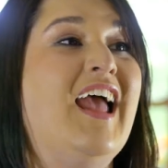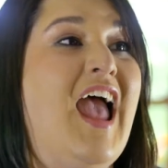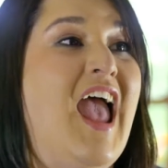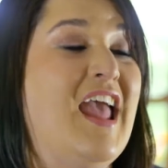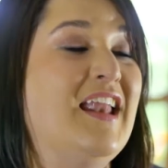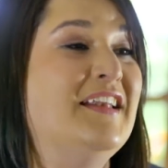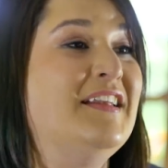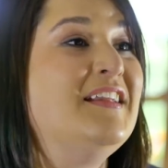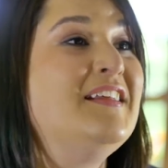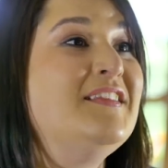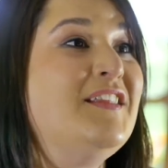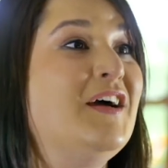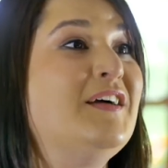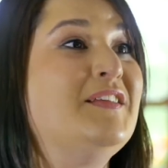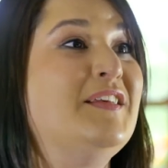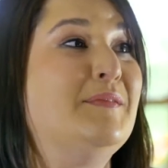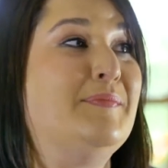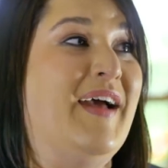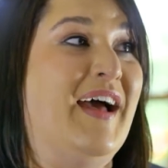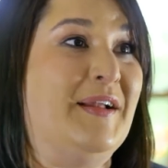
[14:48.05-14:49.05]
and
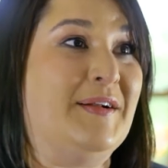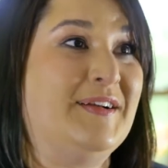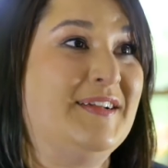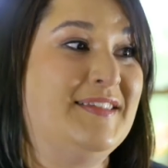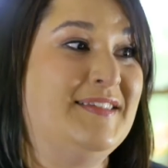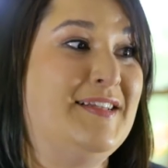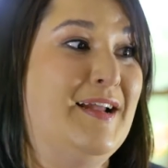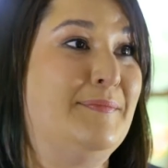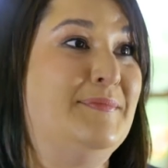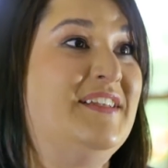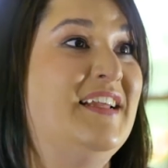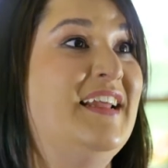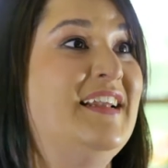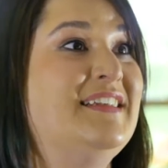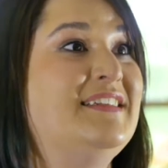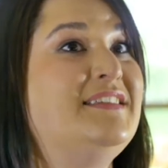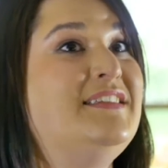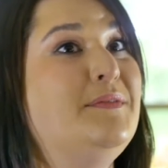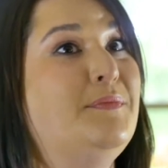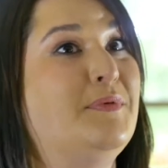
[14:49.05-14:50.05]
luckily Ballard has stepped
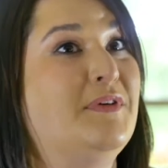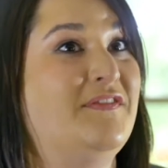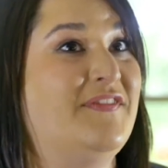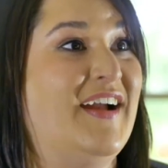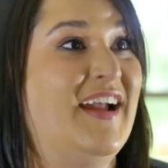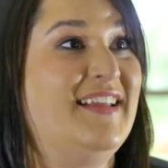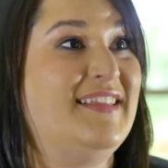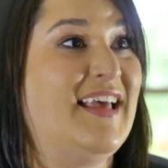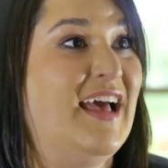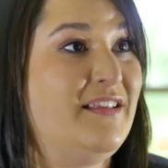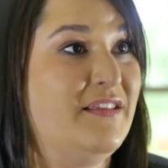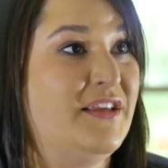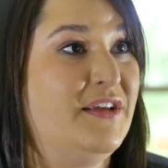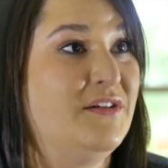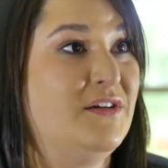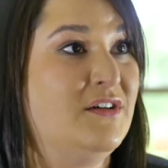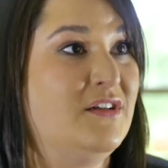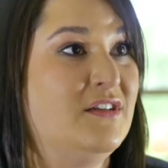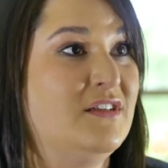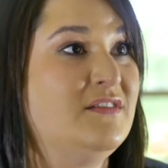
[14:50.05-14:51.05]
in to provide that
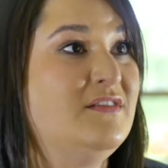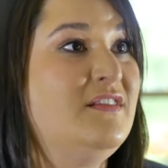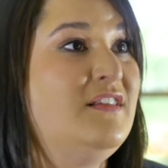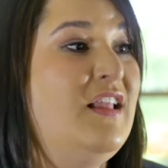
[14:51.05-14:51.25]
legal